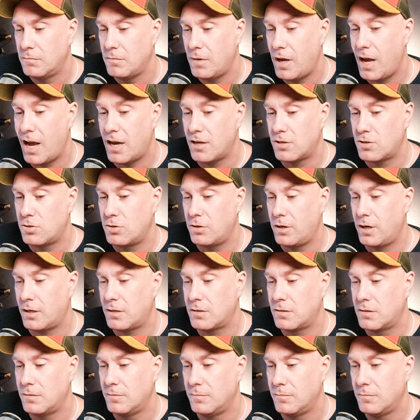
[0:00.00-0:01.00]

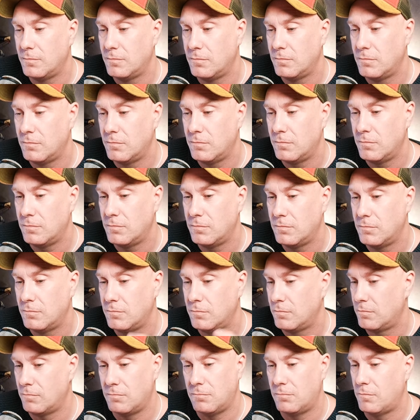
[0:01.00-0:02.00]
asterisks.
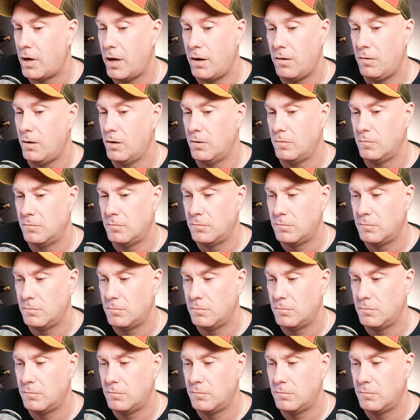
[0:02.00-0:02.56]
I don't know.